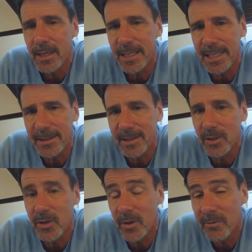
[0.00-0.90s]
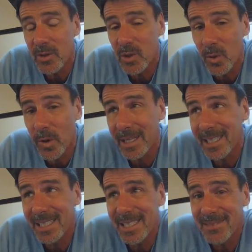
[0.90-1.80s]
You do your inventory,
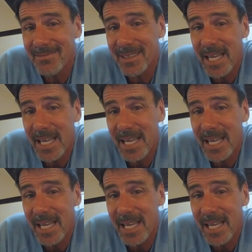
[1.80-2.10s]
and